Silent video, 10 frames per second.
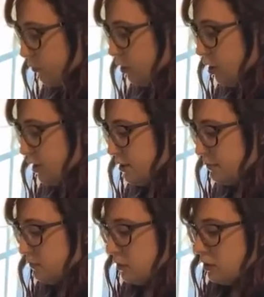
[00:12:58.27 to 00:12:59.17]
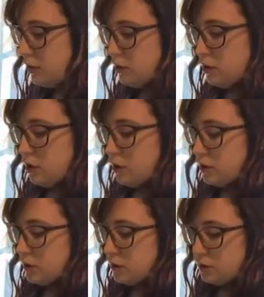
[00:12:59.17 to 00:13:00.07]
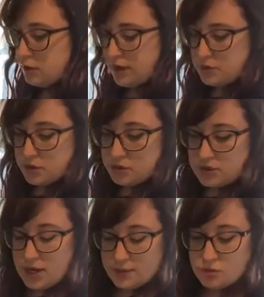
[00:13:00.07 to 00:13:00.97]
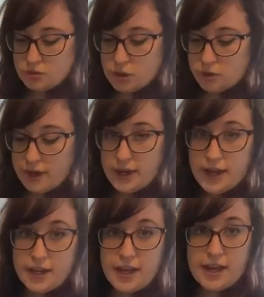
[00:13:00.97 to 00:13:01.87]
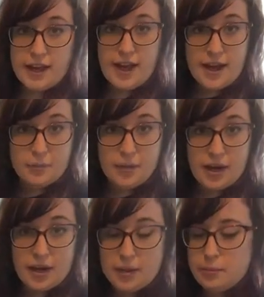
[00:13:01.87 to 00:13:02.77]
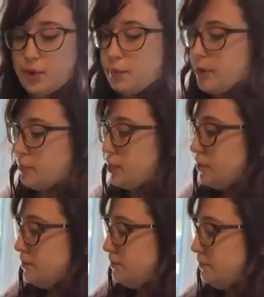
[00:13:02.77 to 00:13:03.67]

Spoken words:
Alright, now's a good time to go ahead and add my bell pepper.